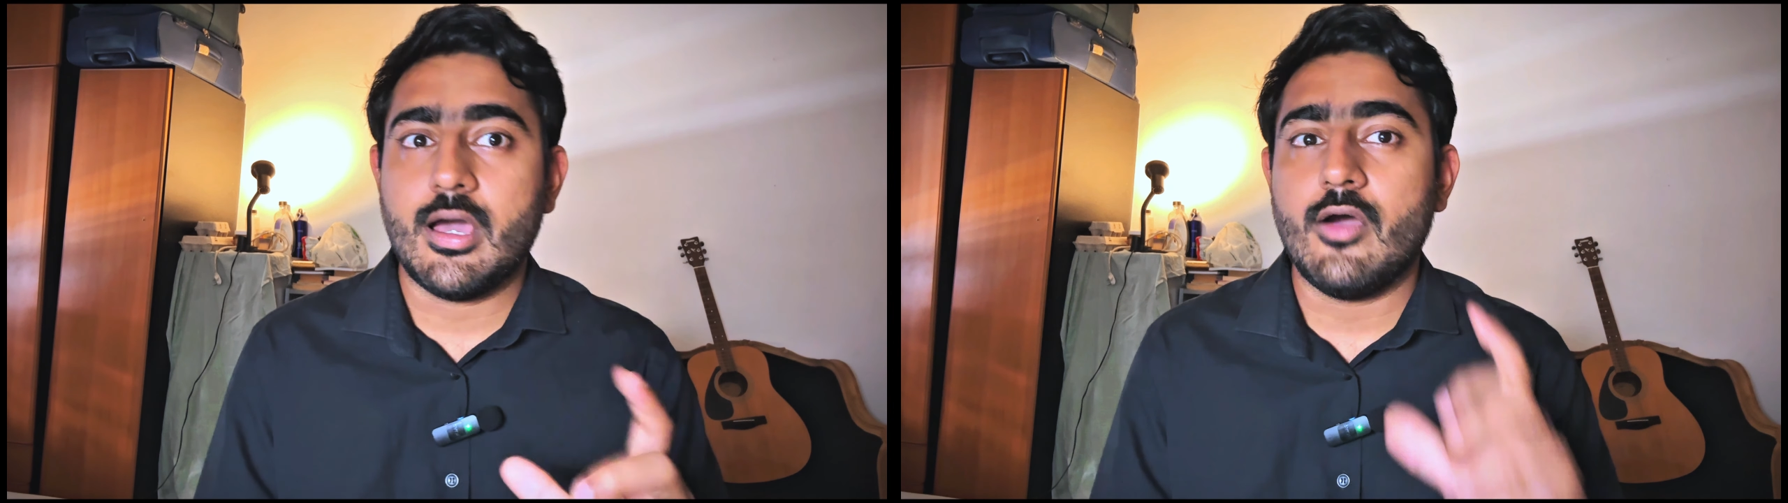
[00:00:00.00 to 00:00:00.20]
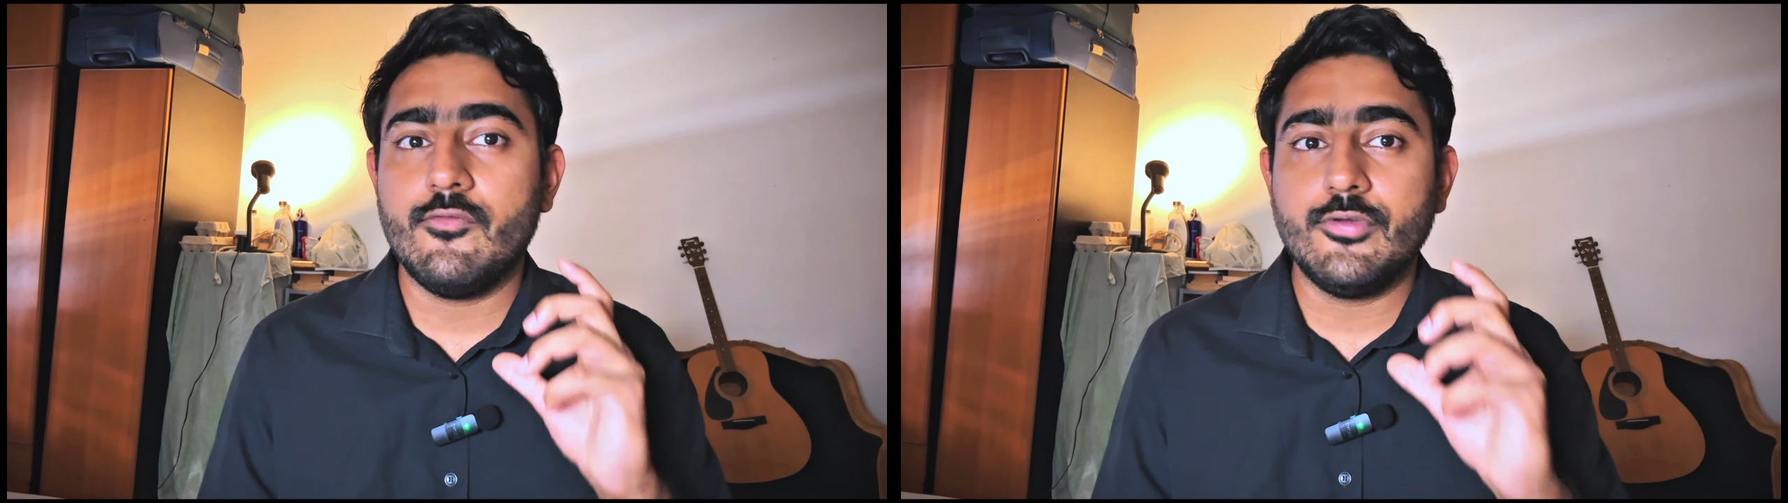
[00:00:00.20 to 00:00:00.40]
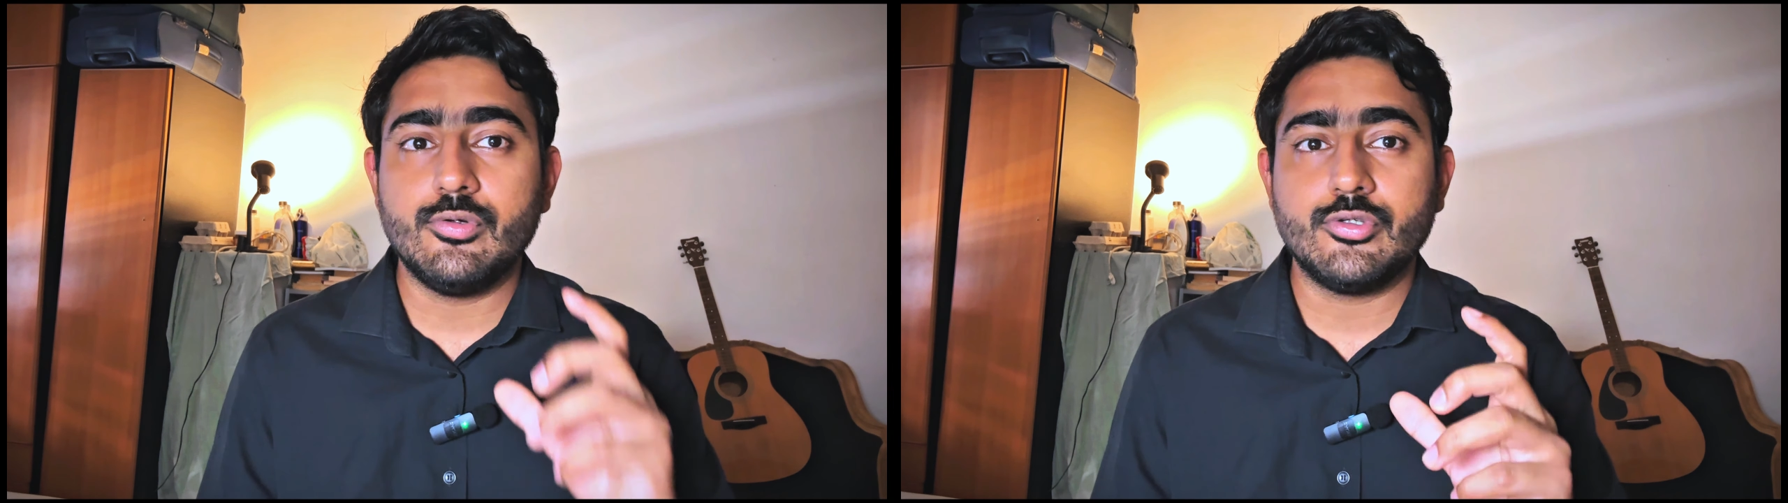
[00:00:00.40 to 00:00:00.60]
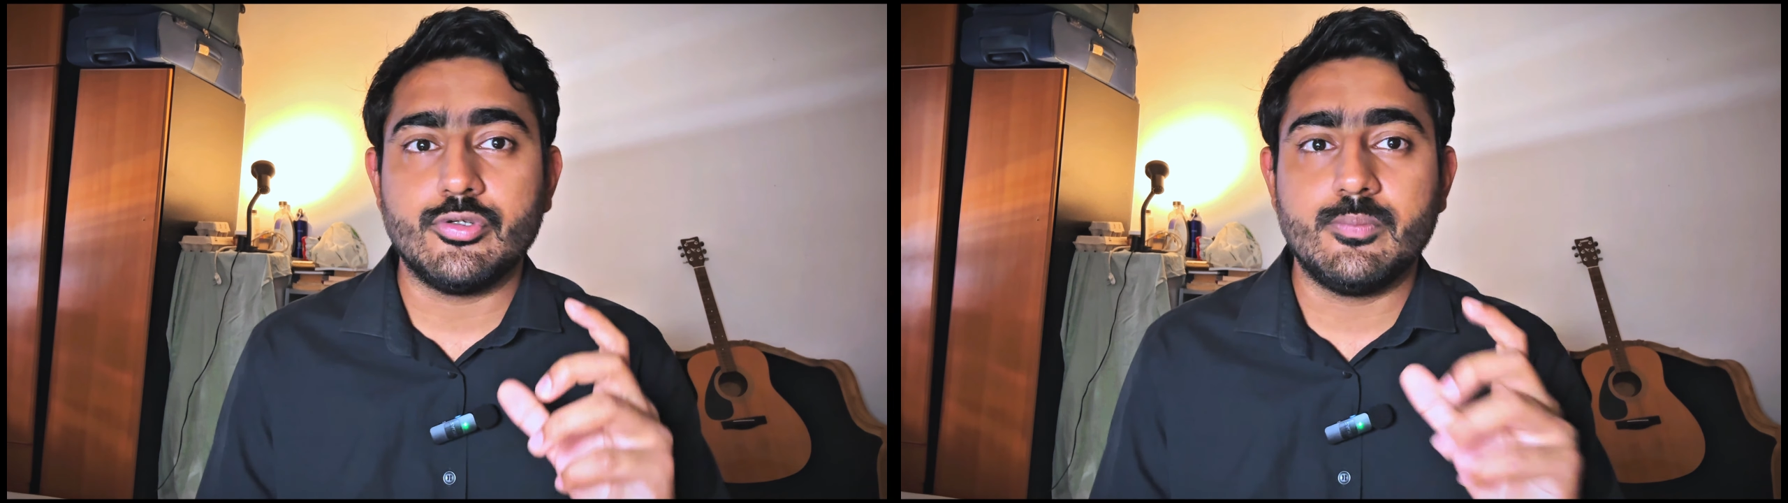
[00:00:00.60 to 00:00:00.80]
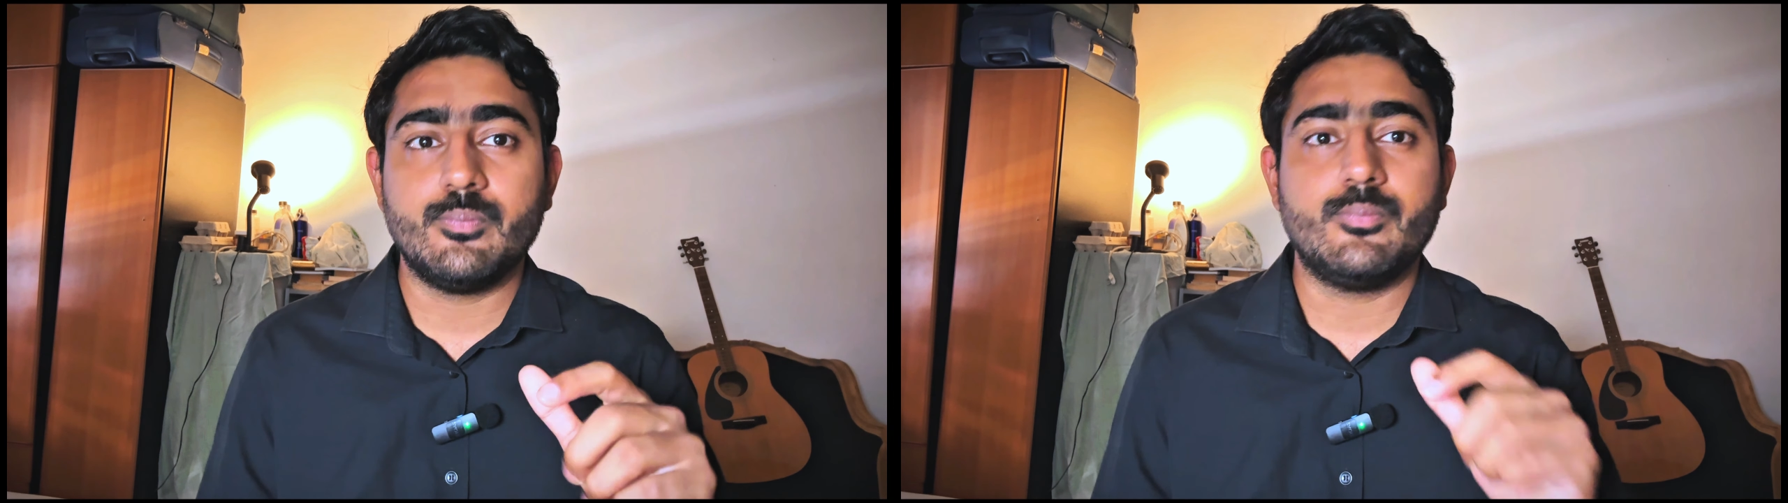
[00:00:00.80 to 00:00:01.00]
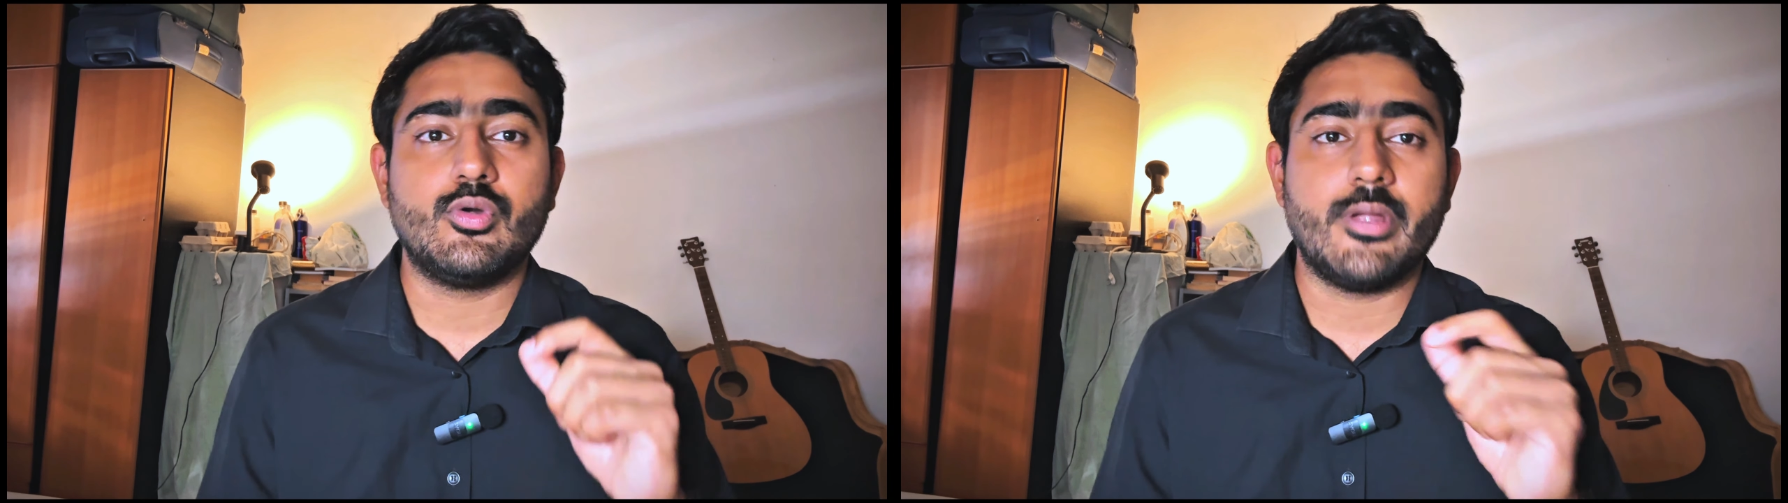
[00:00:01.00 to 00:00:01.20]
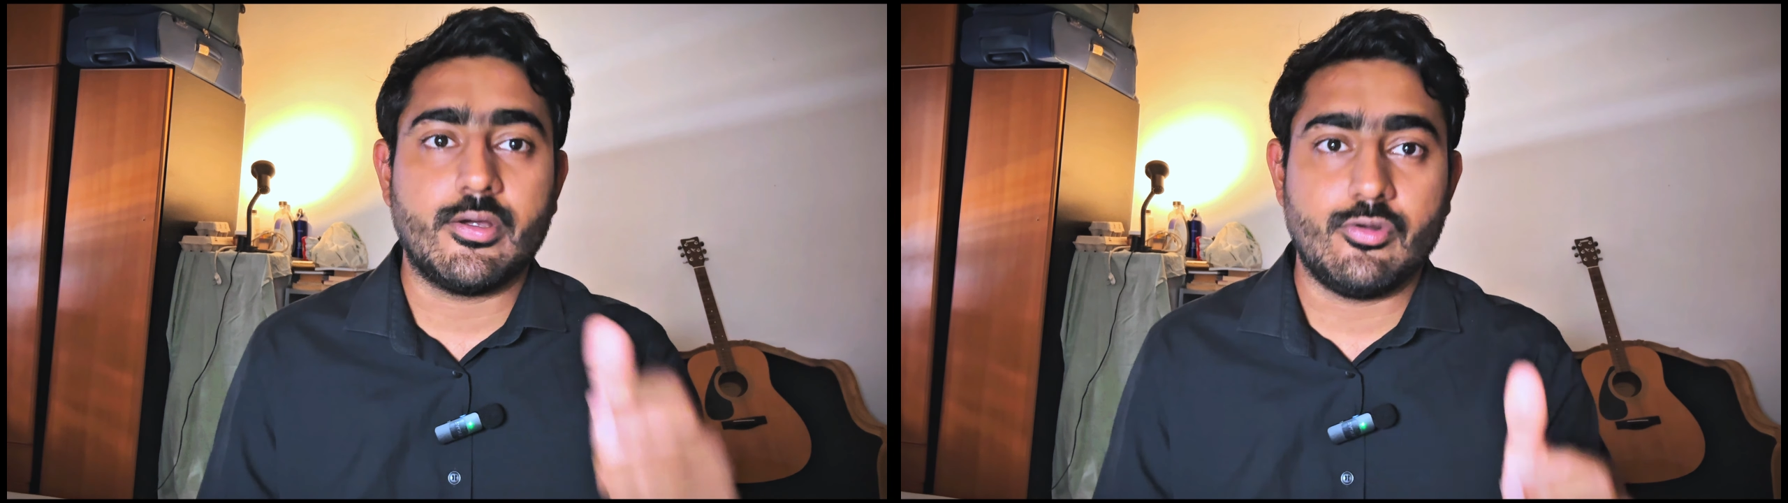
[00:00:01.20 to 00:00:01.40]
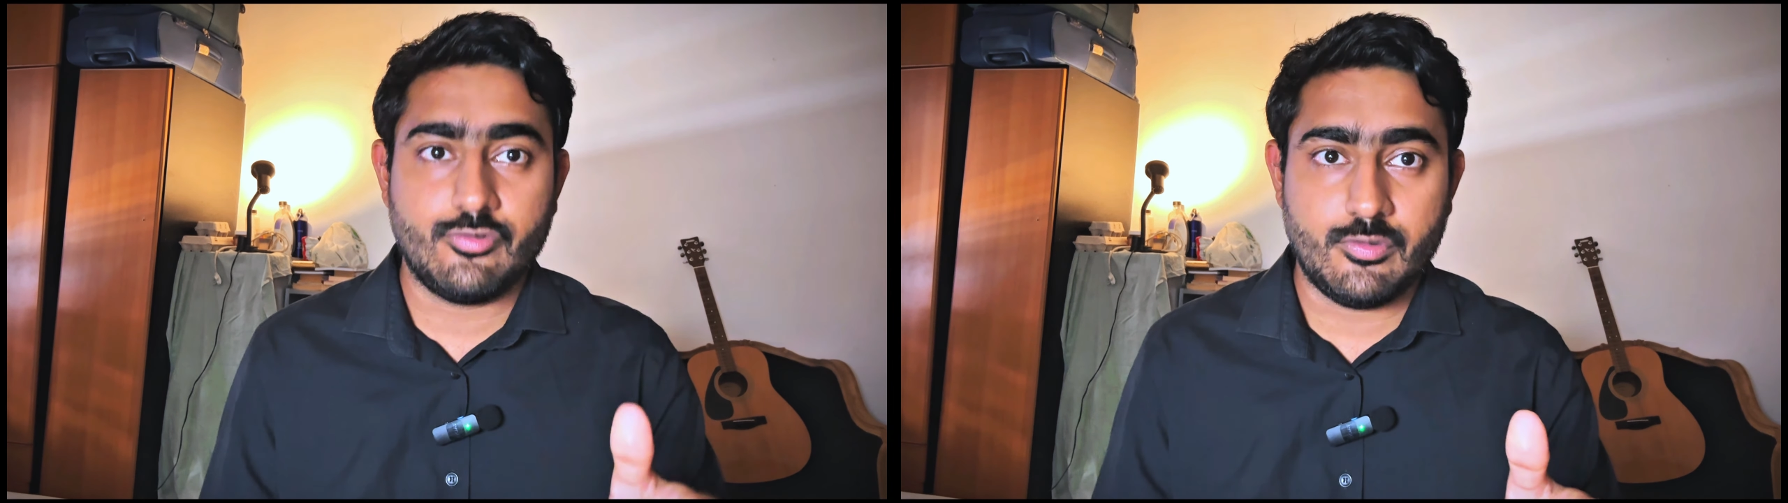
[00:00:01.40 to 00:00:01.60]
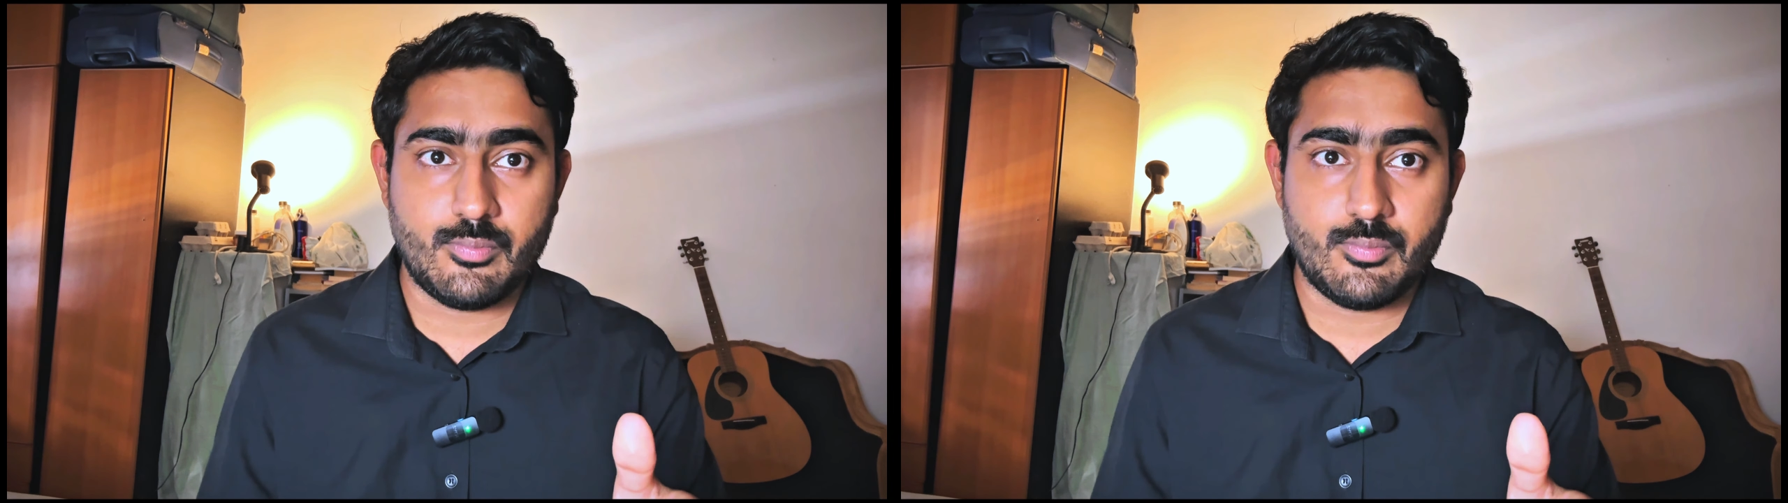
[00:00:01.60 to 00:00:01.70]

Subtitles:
how you should put across your